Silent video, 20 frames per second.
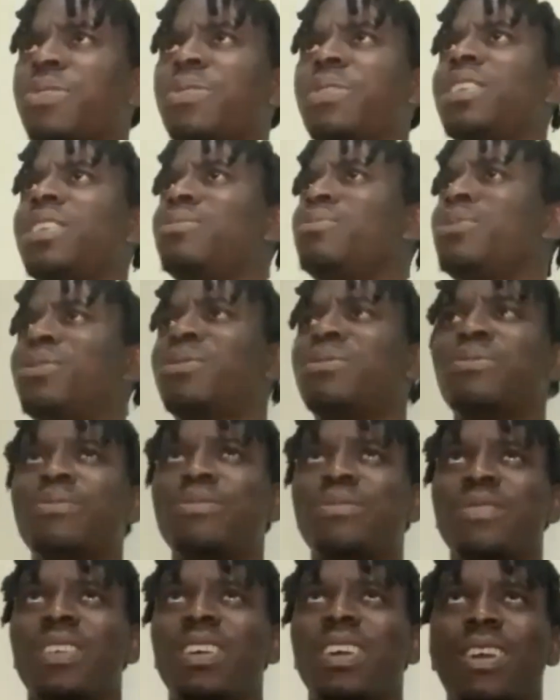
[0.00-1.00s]
be great, bro.
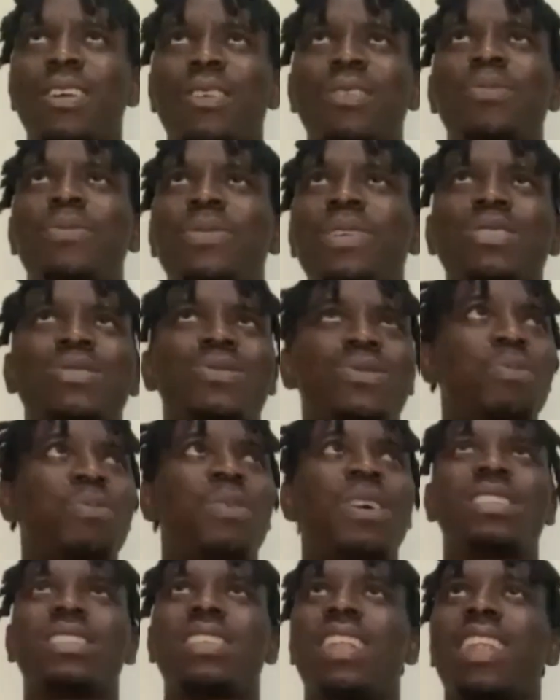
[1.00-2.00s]
I want to be a
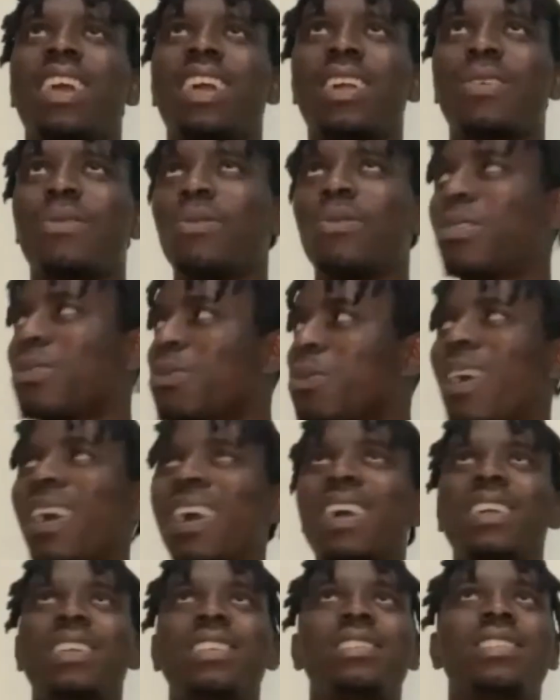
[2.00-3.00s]
superstar, like
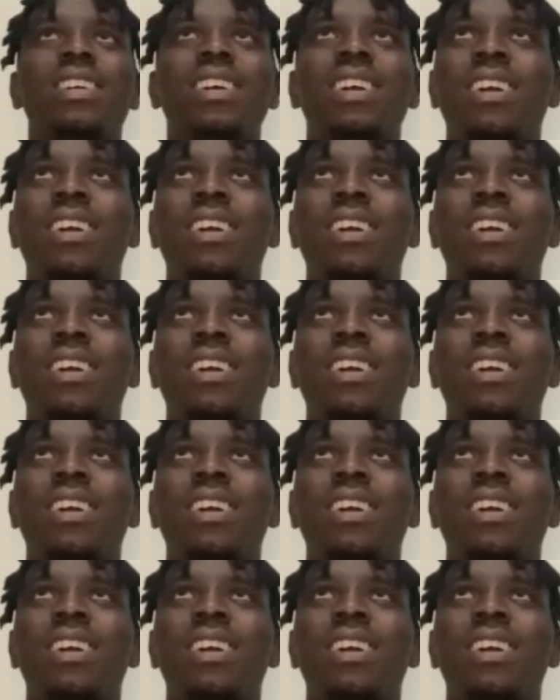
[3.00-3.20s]
worldwide,